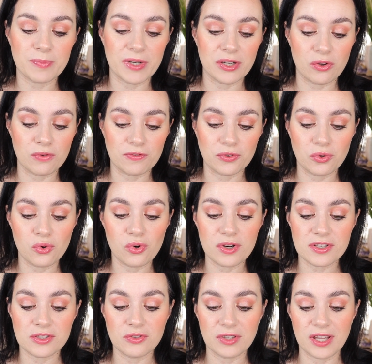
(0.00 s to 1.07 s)
but of
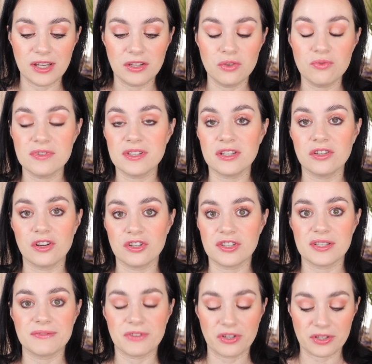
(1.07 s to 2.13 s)
course you can use it not
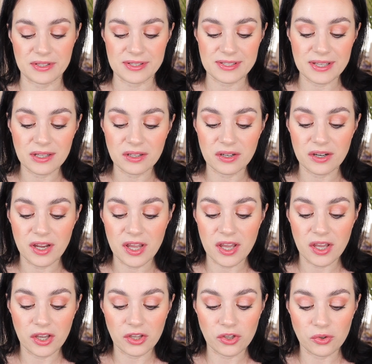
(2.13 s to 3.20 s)
just for concealer.
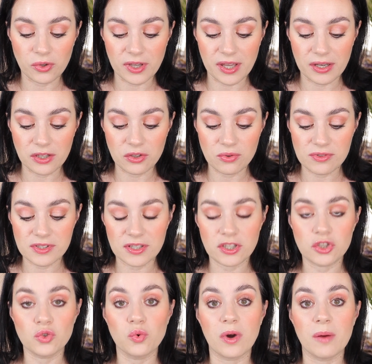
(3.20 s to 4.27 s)
You can use
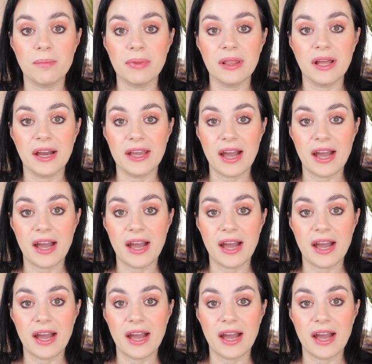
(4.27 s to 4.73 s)
it to apply